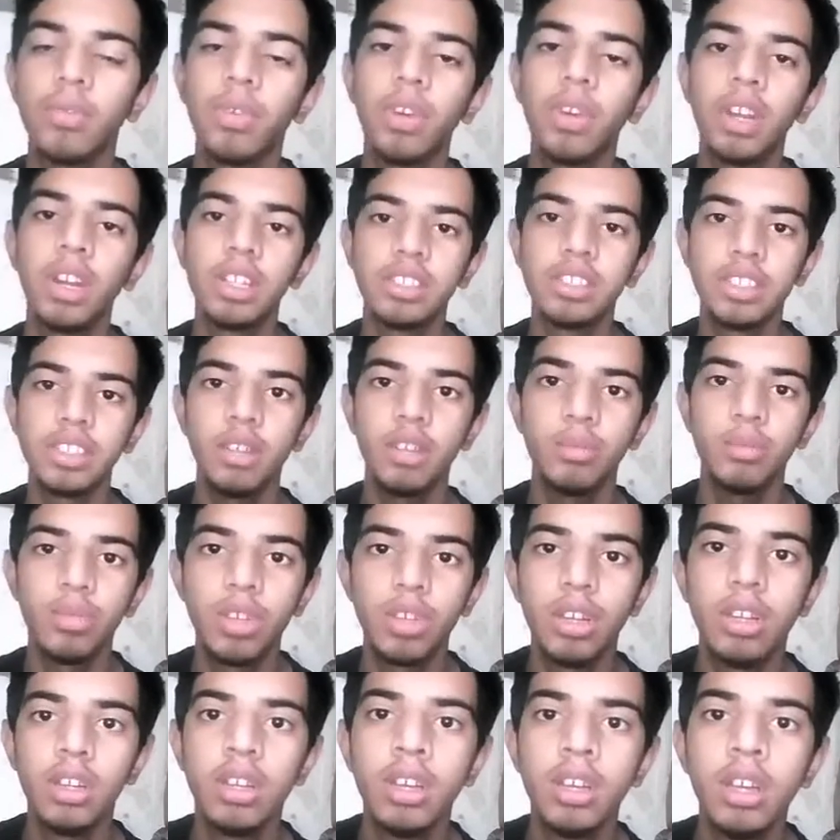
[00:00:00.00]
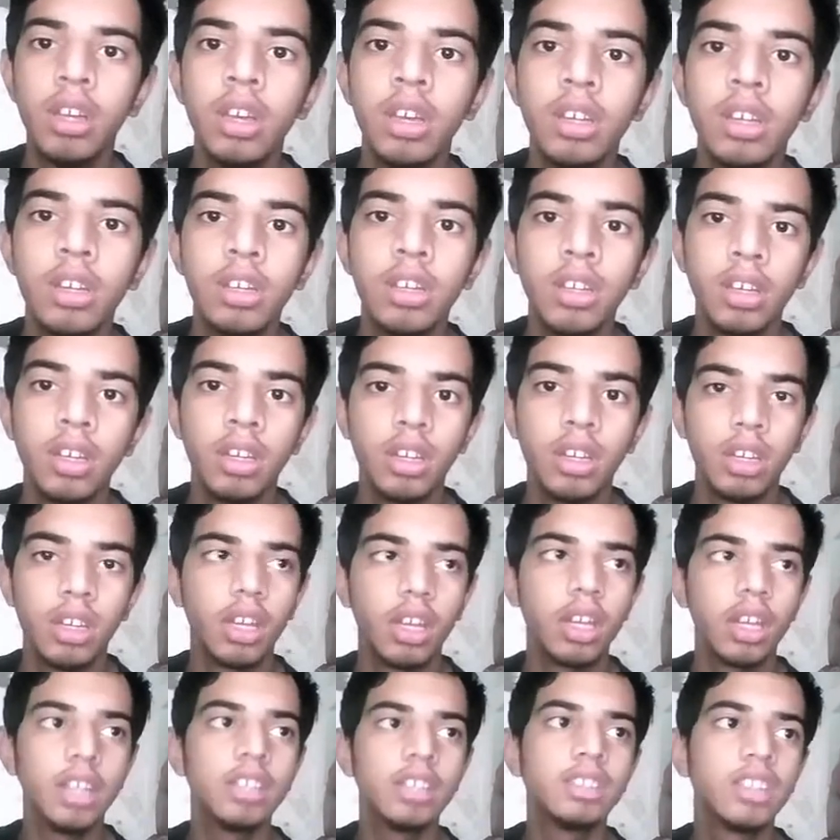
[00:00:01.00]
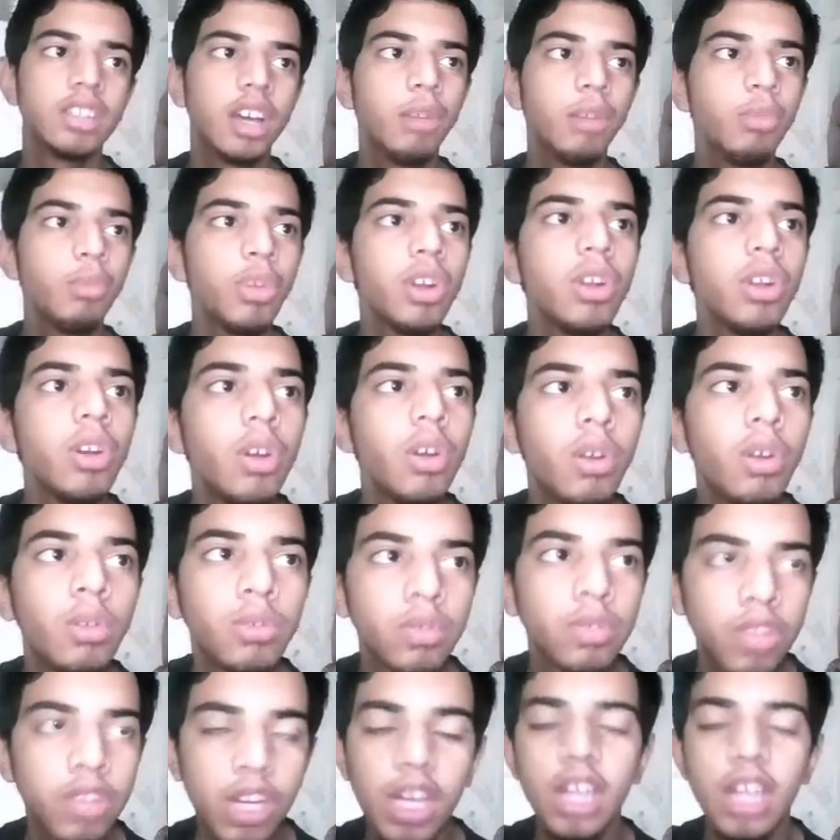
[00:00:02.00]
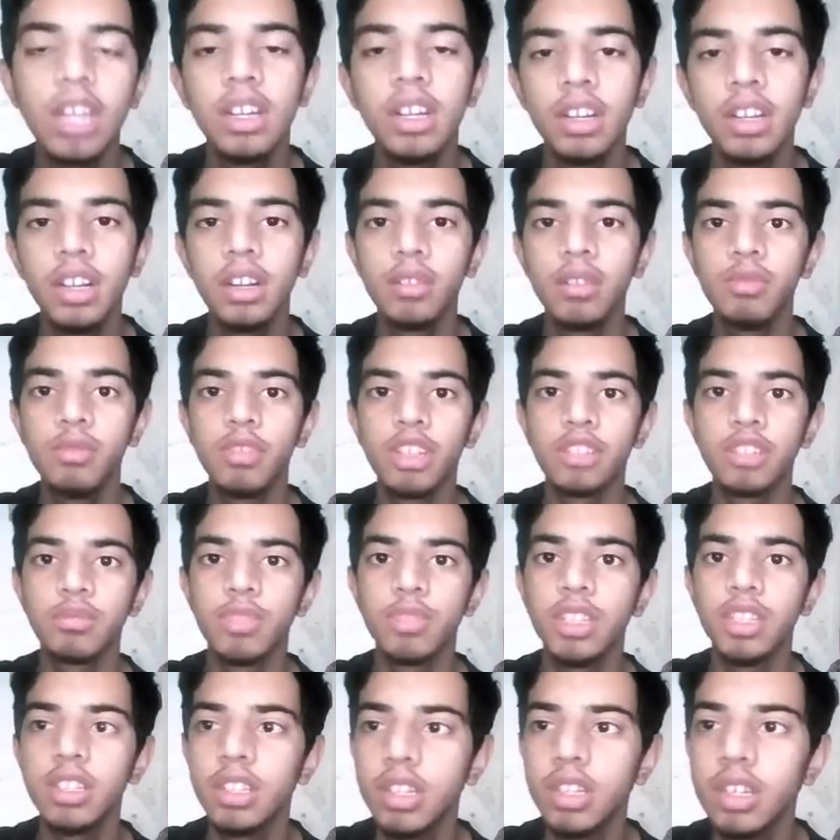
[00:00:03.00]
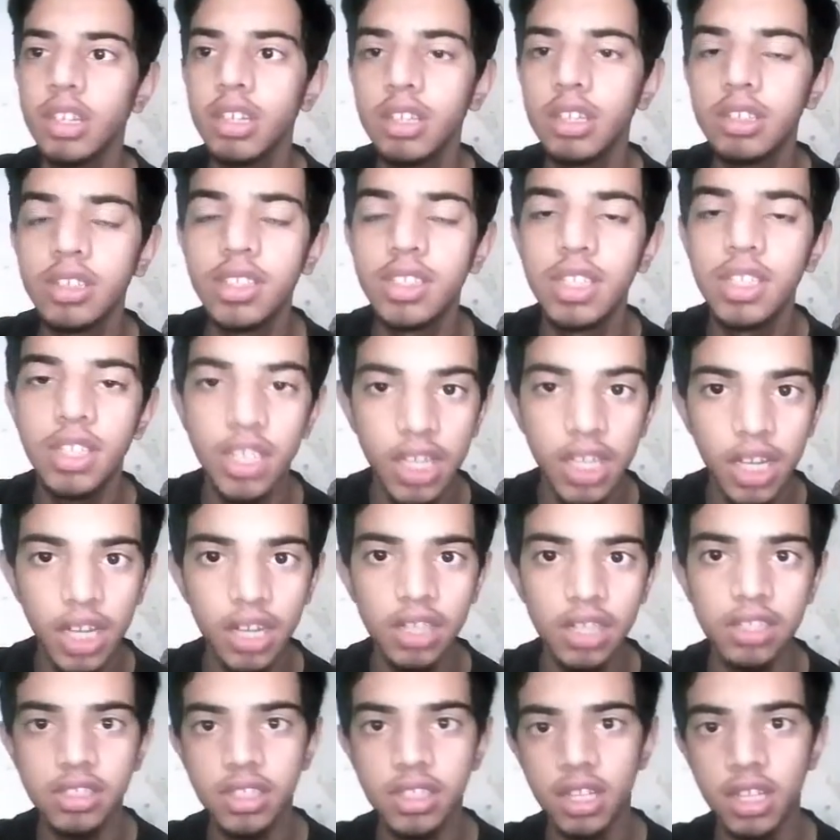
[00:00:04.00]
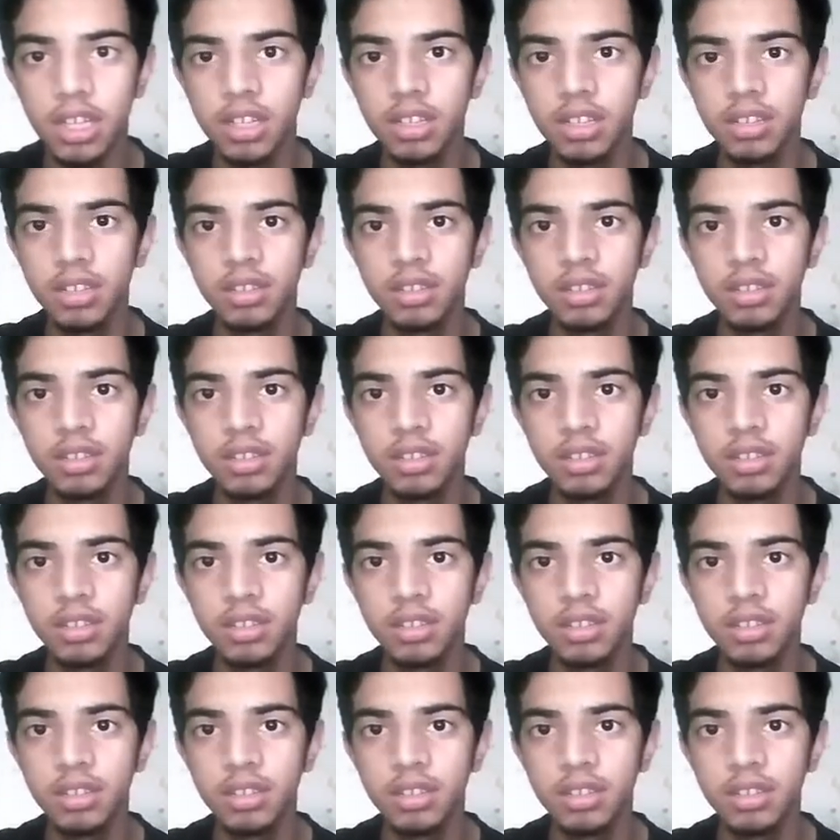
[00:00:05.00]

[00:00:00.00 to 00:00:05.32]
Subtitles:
For example, an example of high return investment is real estate.